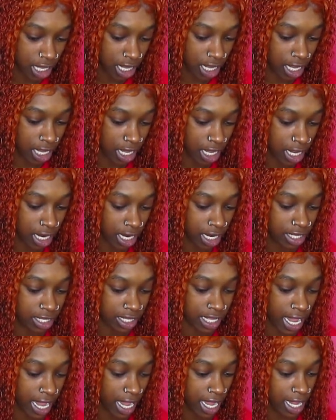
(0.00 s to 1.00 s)
and
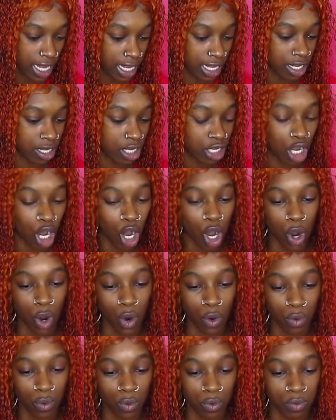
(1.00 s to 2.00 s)
they
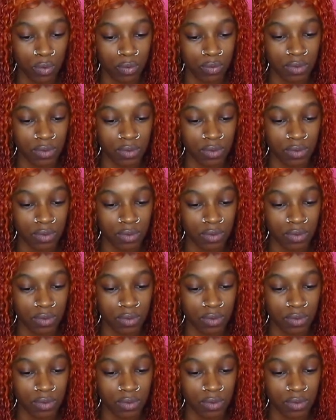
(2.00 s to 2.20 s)
go,